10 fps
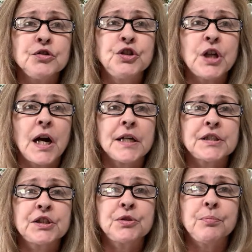
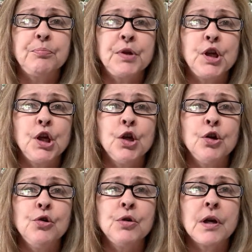Just
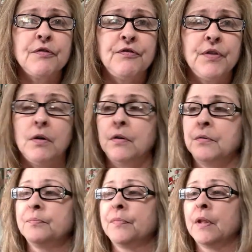beautiful.
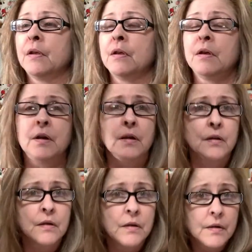
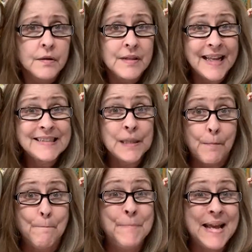That's a
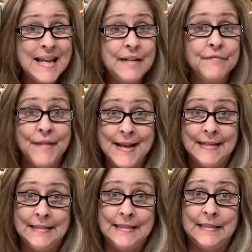big
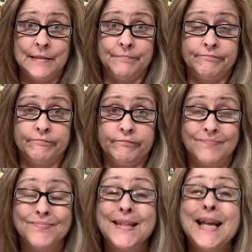vase.
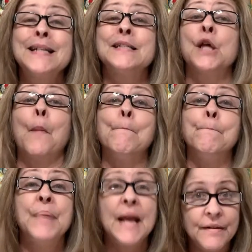That is a
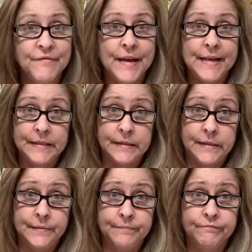big vase.